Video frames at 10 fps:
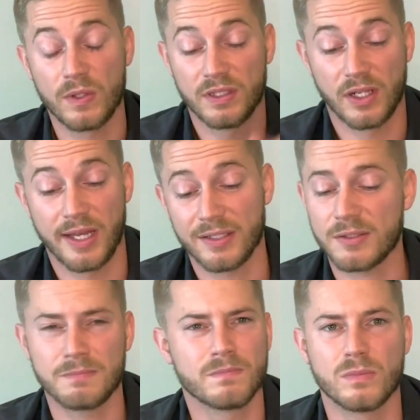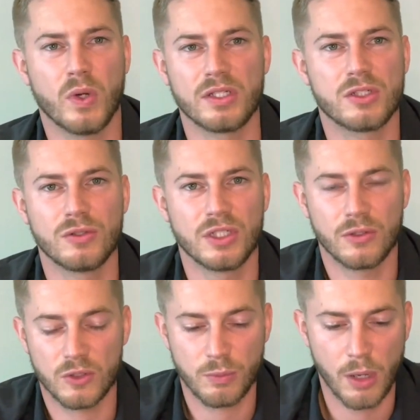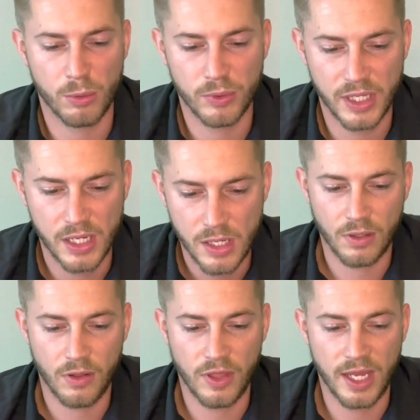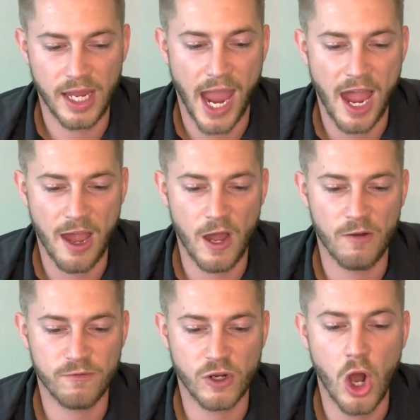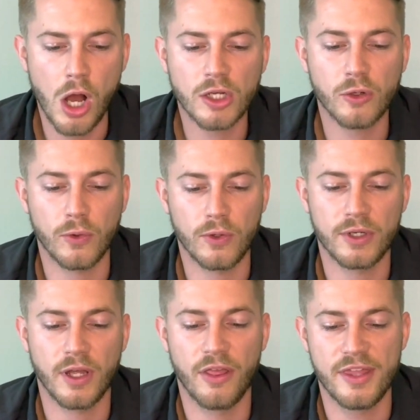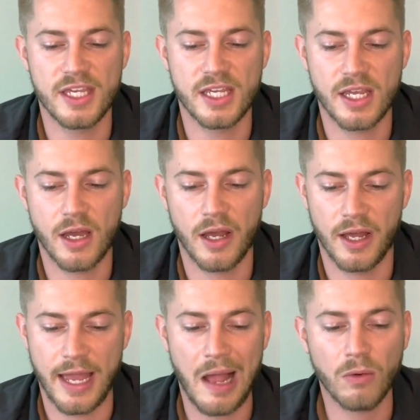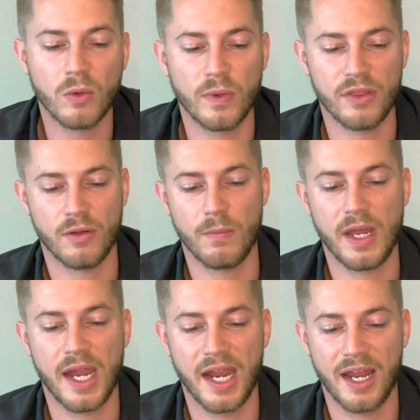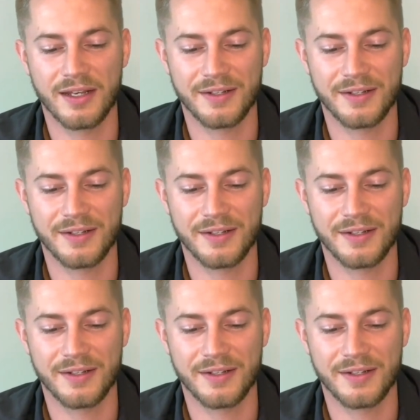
in the last, 2 years probably. They have conquered the algorithm and